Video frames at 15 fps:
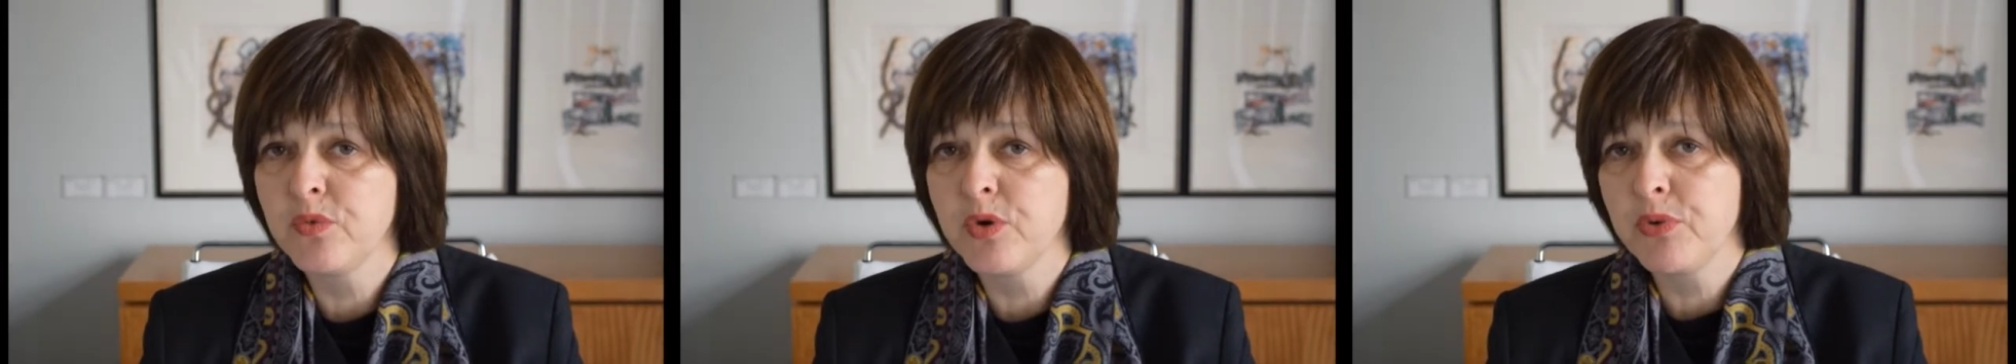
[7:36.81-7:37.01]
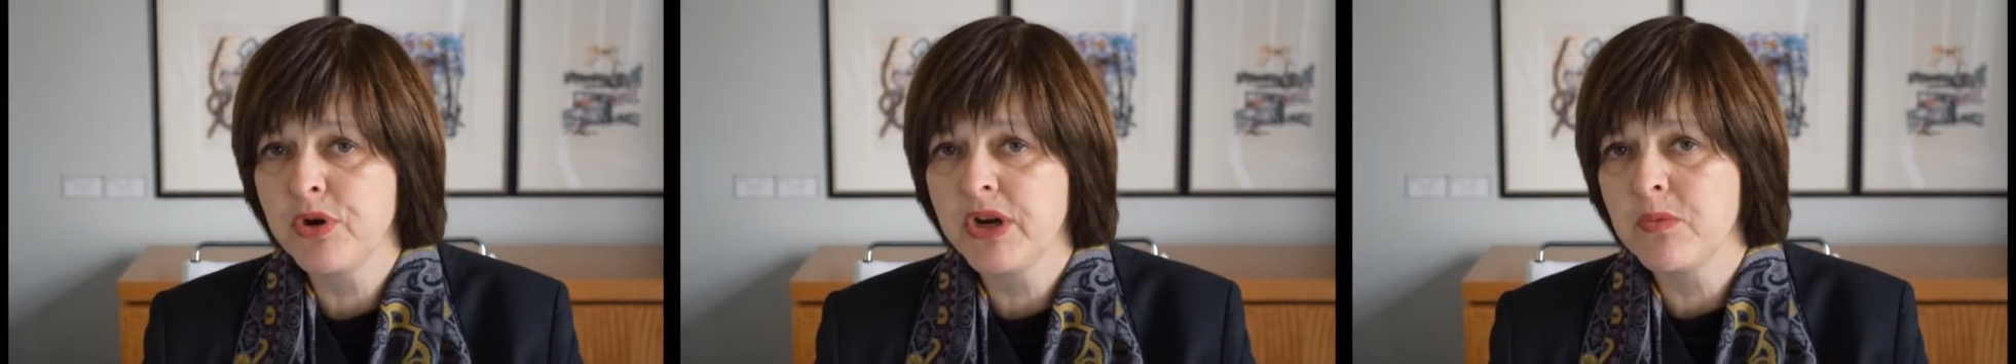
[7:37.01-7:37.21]

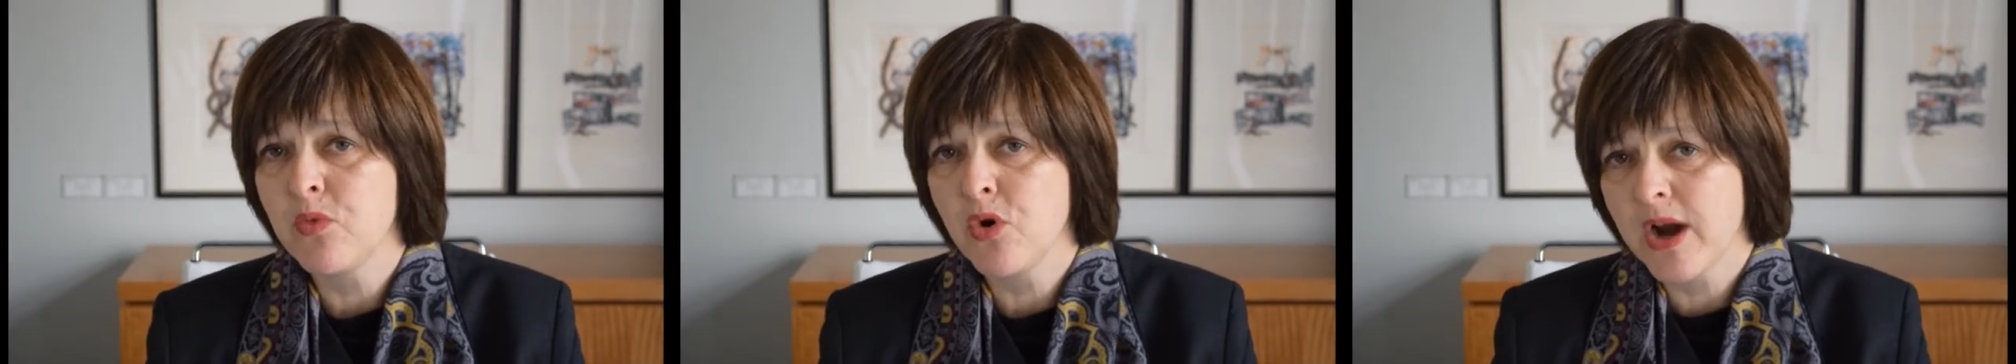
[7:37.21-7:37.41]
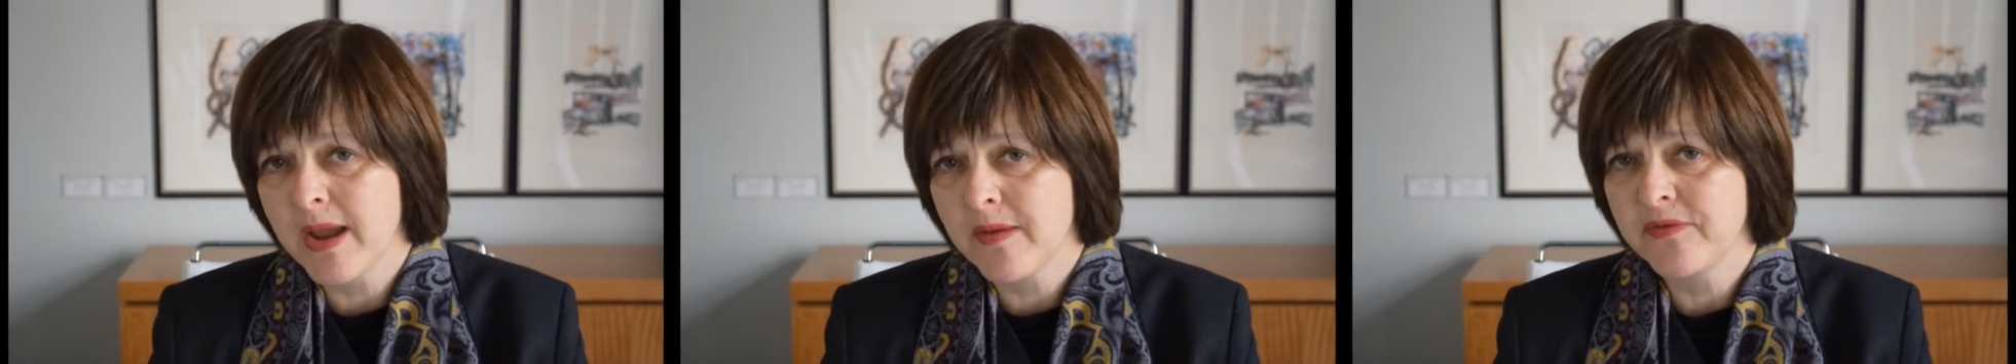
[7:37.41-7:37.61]
we're putting
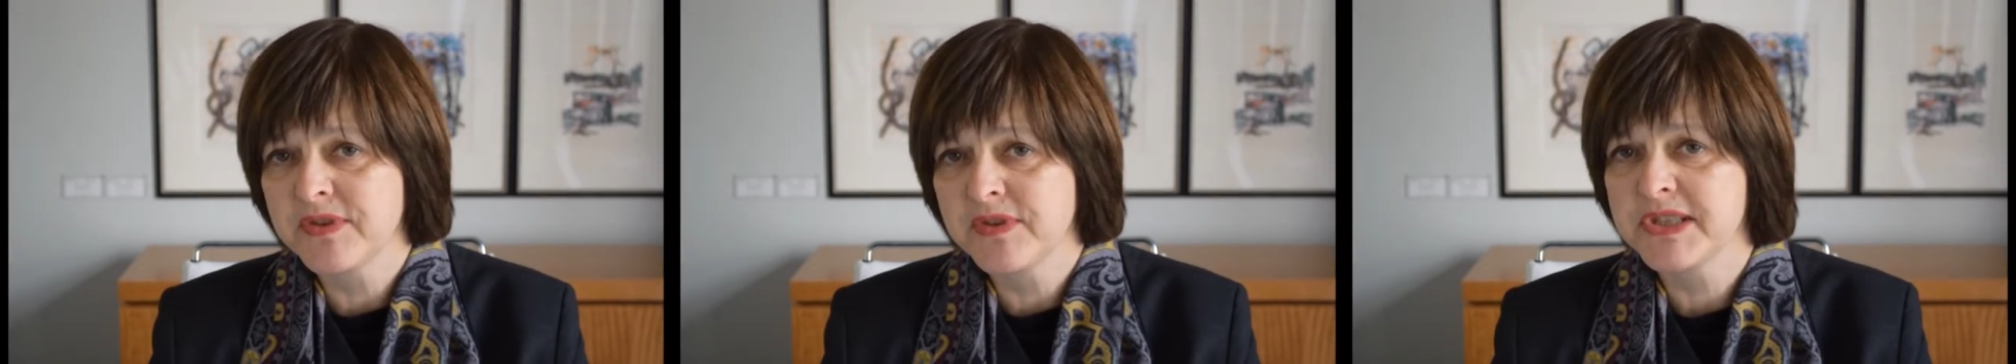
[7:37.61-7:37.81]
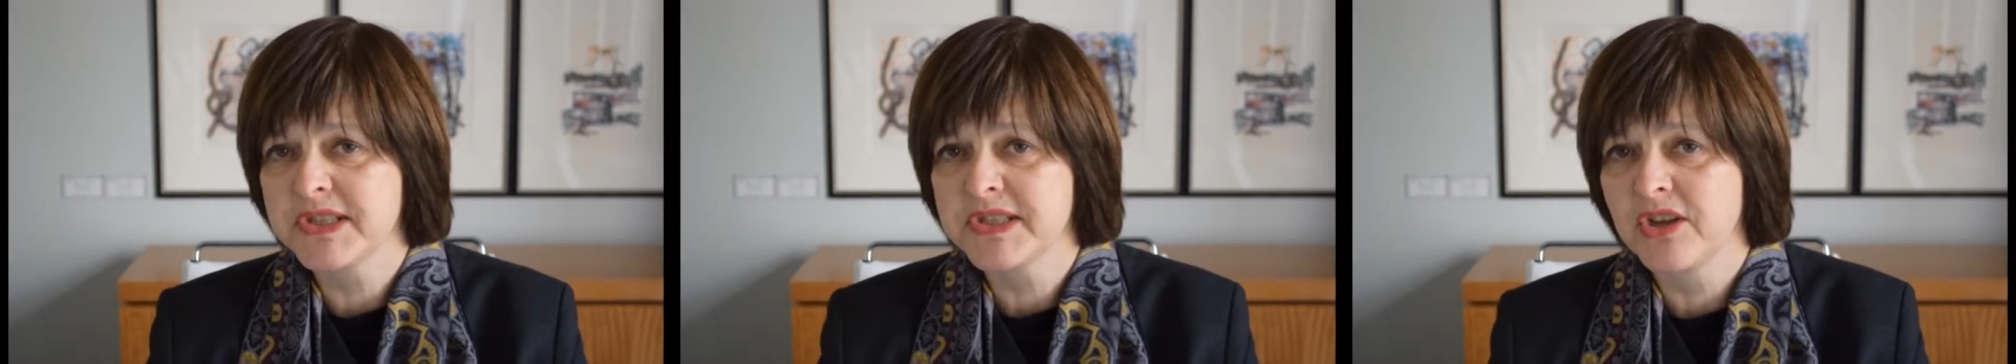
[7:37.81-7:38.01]
more
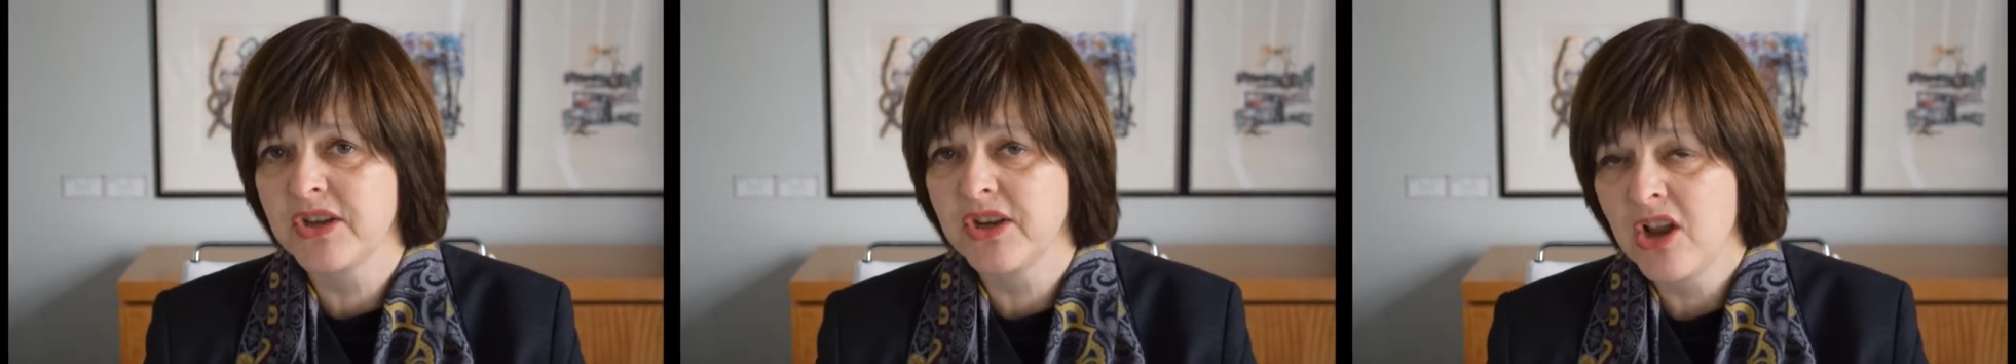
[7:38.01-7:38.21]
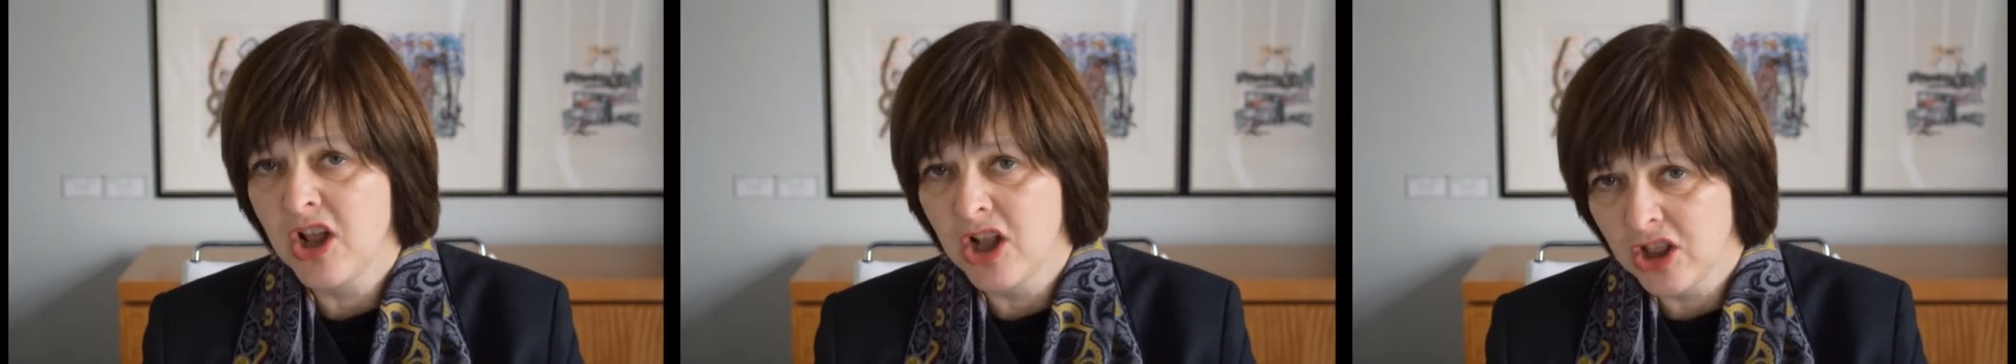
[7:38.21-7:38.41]
emphasis on